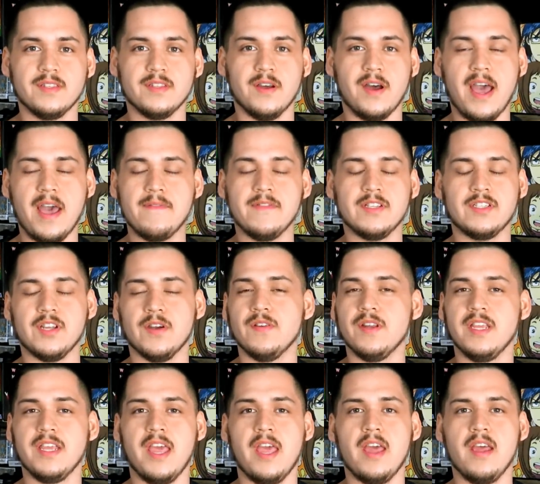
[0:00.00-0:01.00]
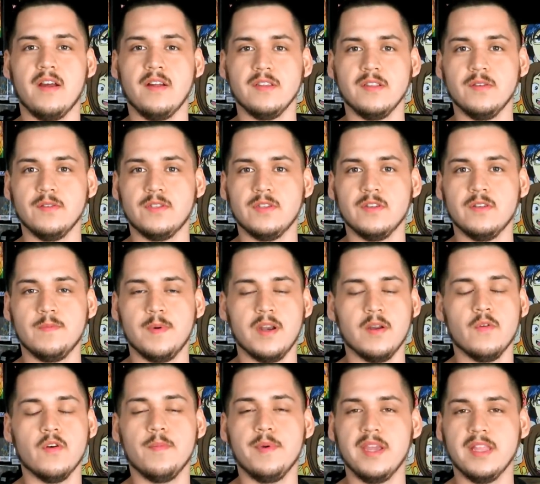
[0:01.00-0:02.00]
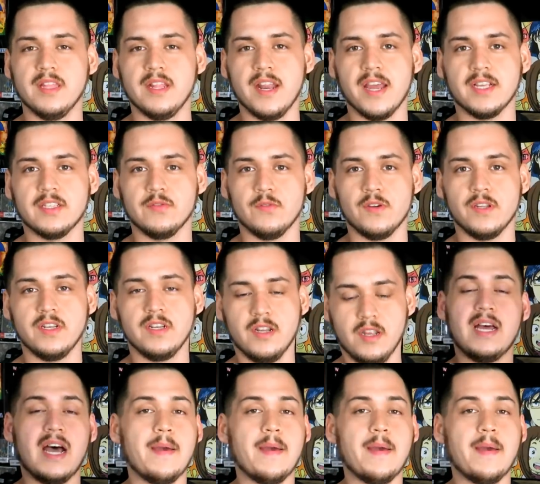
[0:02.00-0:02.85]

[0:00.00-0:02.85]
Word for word: so I haven't shown it yet on YouTube, but it will be in the next one.